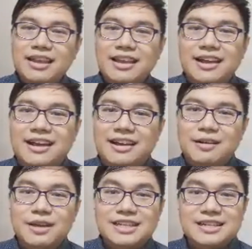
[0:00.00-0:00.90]

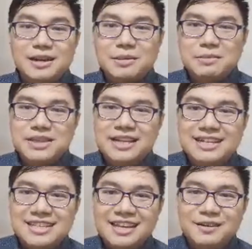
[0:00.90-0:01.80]
Okay, Star Mom said, ang
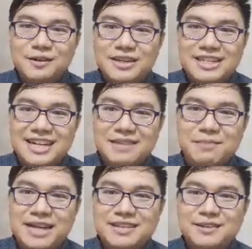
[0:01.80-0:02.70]
saya ko kasi
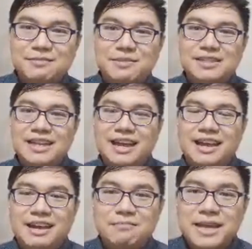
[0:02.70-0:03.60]
nakapasok
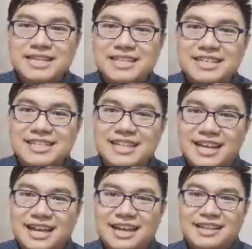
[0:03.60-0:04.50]
ang besties
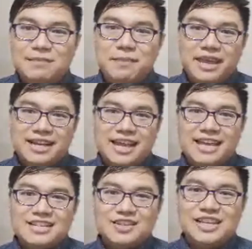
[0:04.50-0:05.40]
na ni Bea na
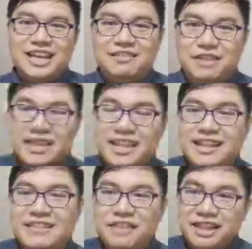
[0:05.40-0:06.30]
SG and
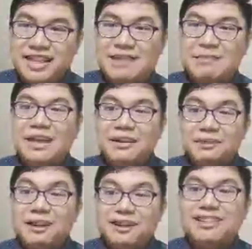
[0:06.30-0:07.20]
Vietnam.
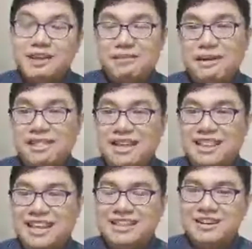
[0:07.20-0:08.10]
We're gonna talk about that
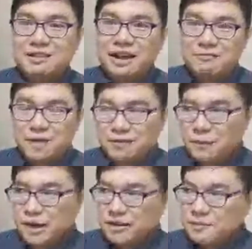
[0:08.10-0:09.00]
later when
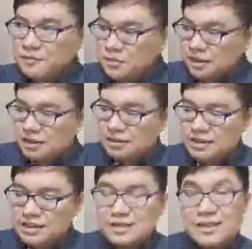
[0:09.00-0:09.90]
we're
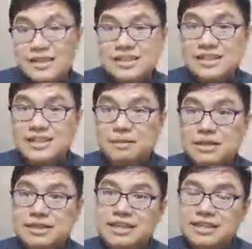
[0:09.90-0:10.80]
discussing the top
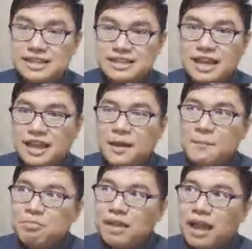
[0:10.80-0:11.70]
16, kasi
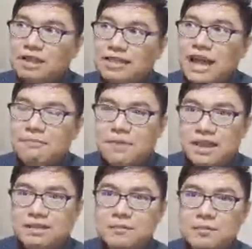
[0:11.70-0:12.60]
ang
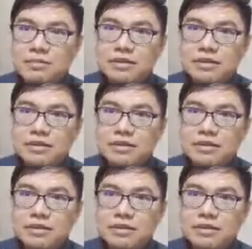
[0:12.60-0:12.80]
daming